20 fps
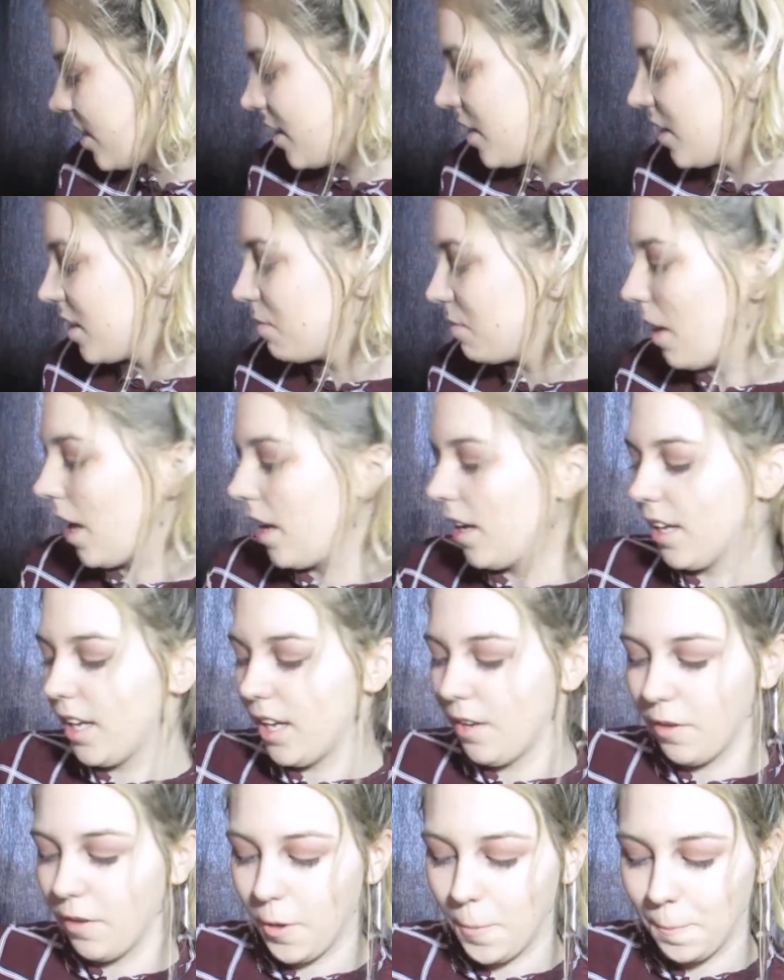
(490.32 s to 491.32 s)
in this palette
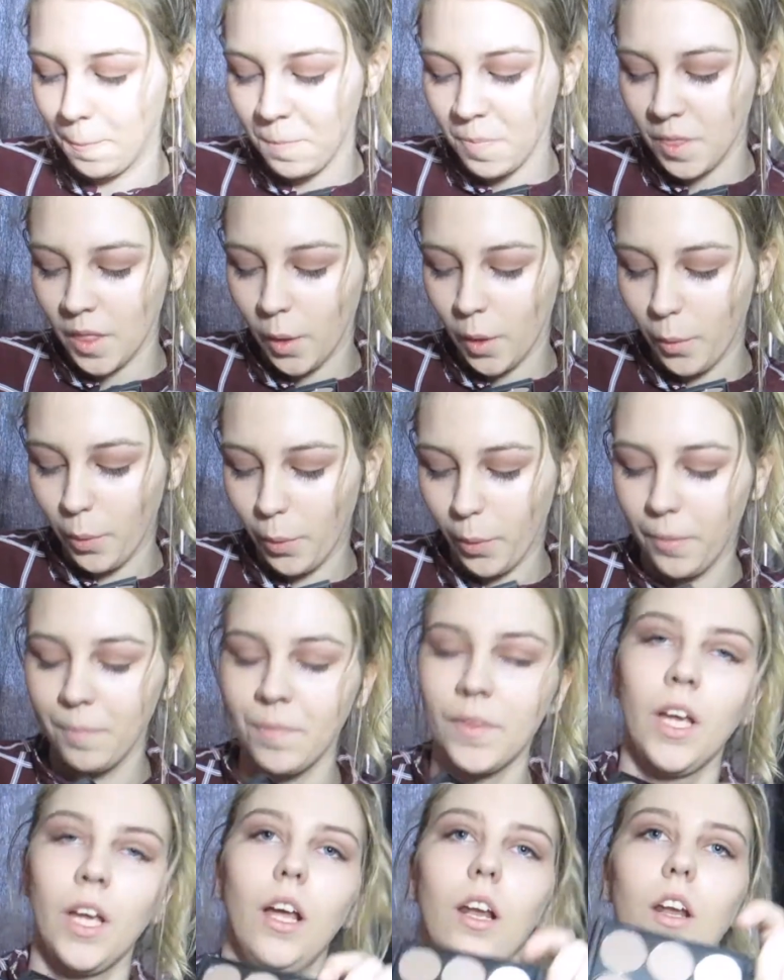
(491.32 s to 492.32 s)
either.
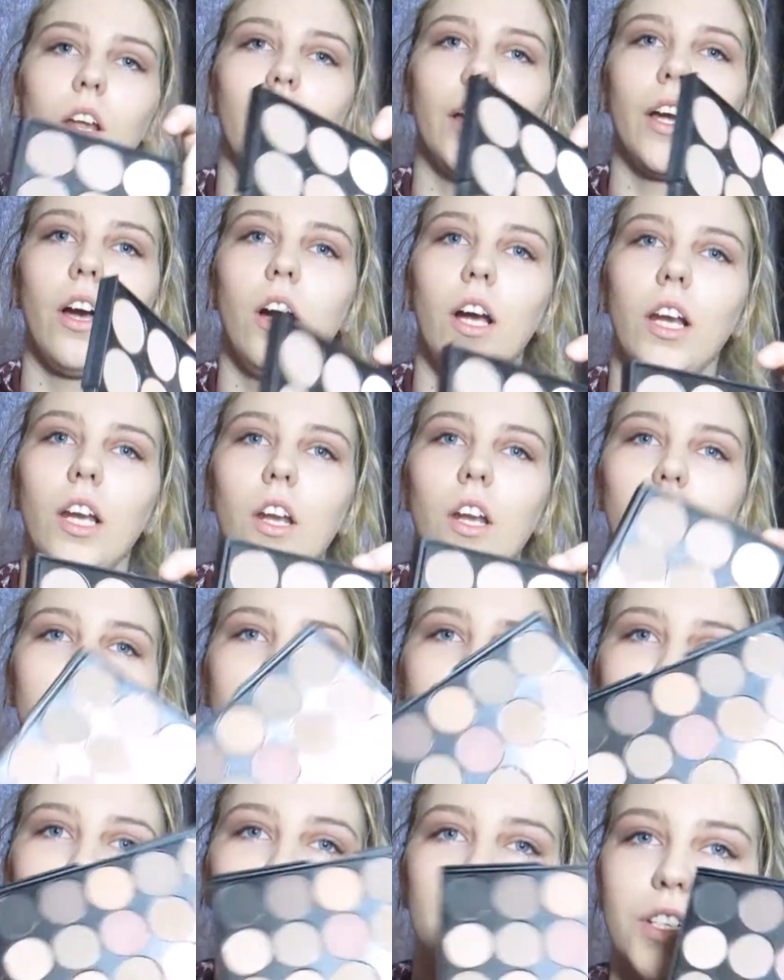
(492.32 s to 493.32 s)
Like, I
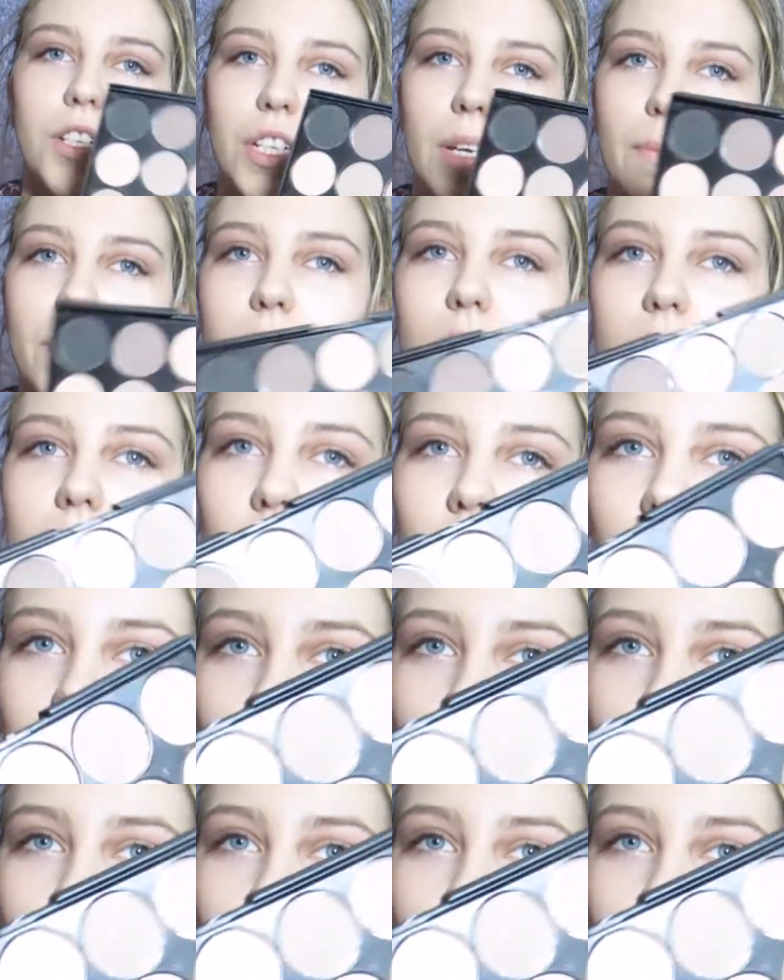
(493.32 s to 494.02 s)
like my shimmers, I